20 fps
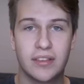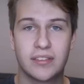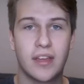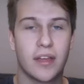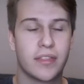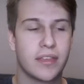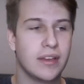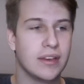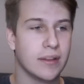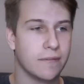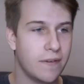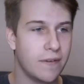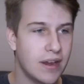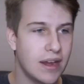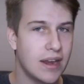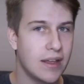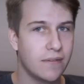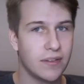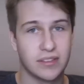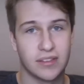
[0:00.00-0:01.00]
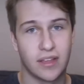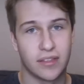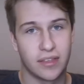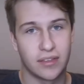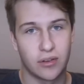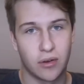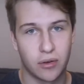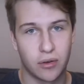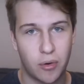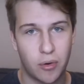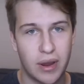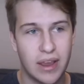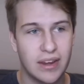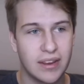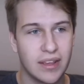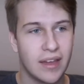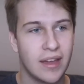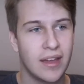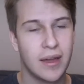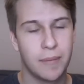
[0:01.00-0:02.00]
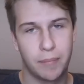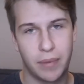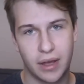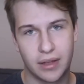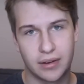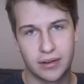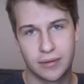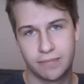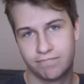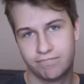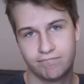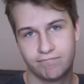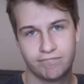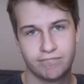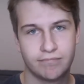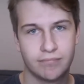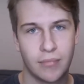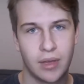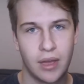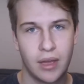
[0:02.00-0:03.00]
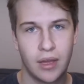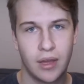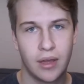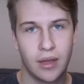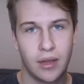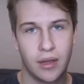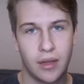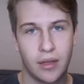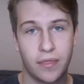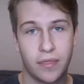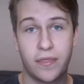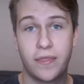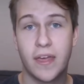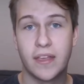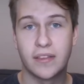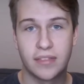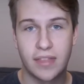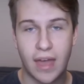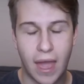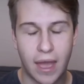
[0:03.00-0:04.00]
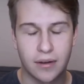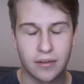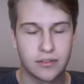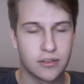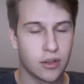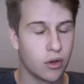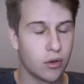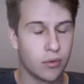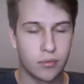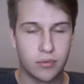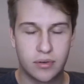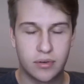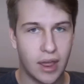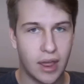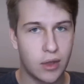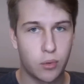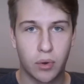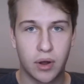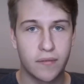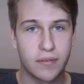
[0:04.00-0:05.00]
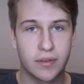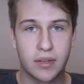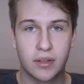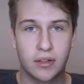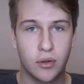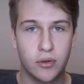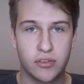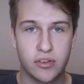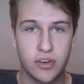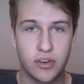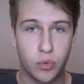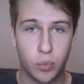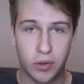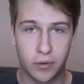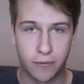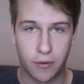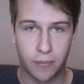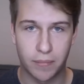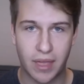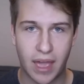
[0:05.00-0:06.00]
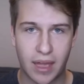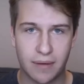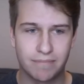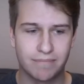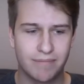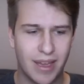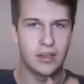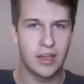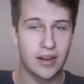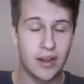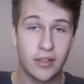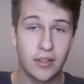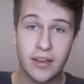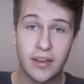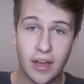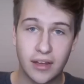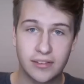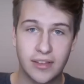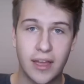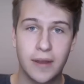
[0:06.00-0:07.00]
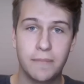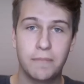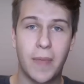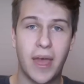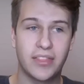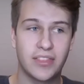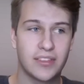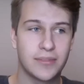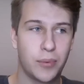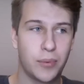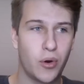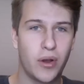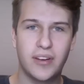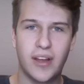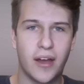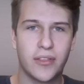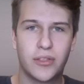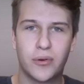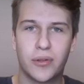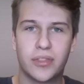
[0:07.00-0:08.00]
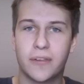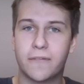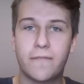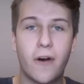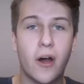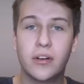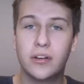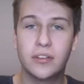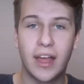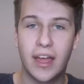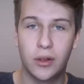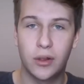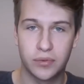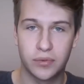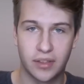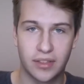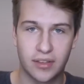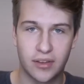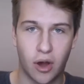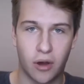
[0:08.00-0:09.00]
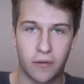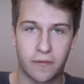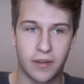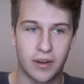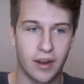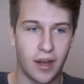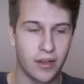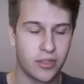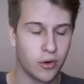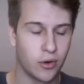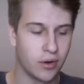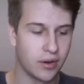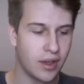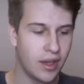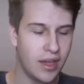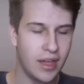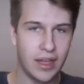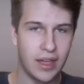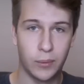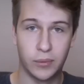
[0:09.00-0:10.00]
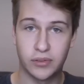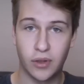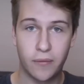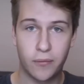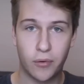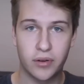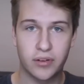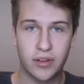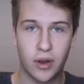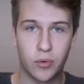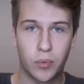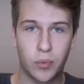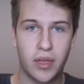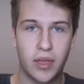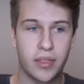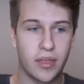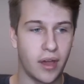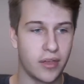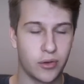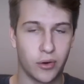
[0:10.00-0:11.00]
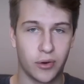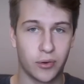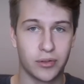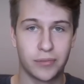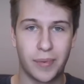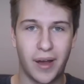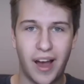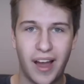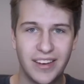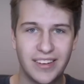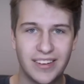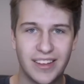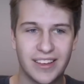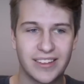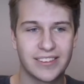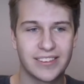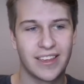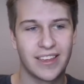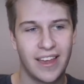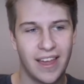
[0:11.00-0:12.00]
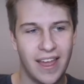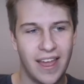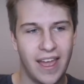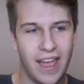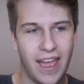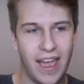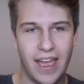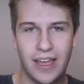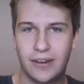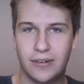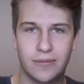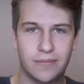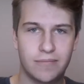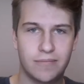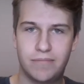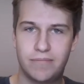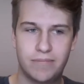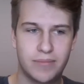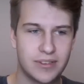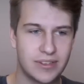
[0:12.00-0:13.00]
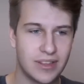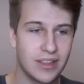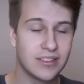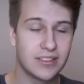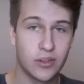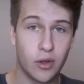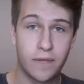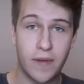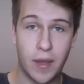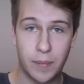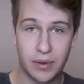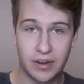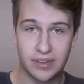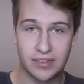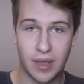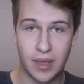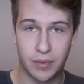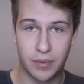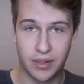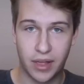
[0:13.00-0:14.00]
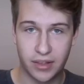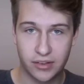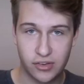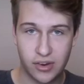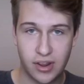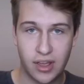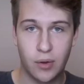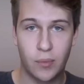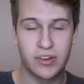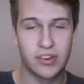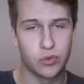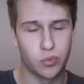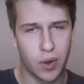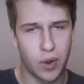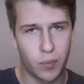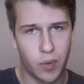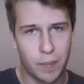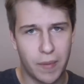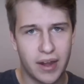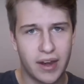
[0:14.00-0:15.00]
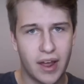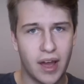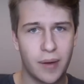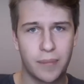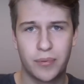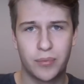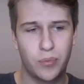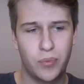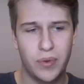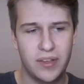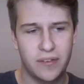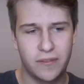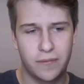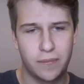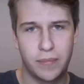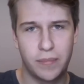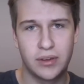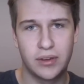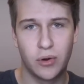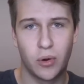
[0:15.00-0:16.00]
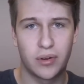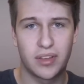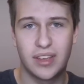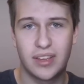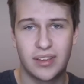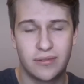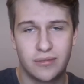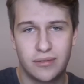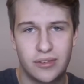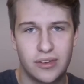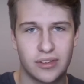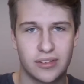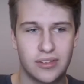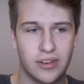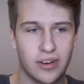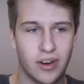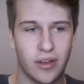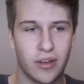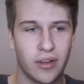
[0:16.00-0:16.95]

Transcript: Obviously, it's nothing definitive, it's nothing concrete, but there's that, so take whatever conclusion you will from that. And like I said, at this point, I thought the final nail was in the coffin. I thought it was over and done with, I thought it was behind us, and since November, December last year, which is when we met up, we've been talking, just,